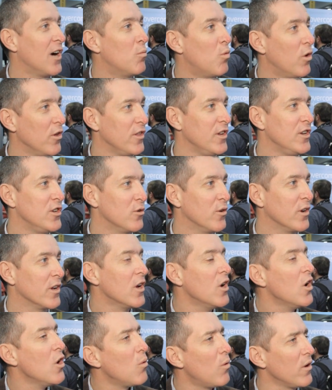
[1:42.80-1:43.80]
Uh, we made a nice
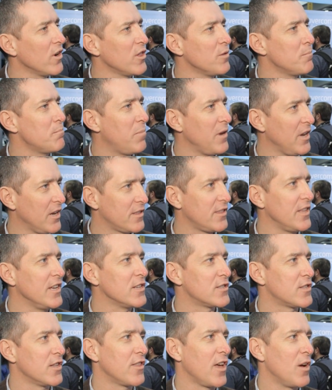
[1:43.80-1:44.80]
video on that. What
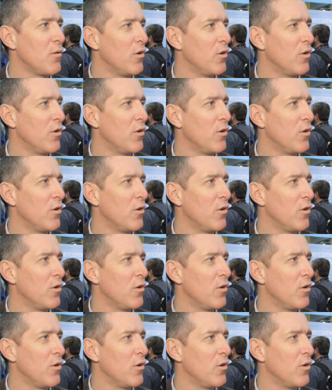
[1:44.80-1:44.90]
about you?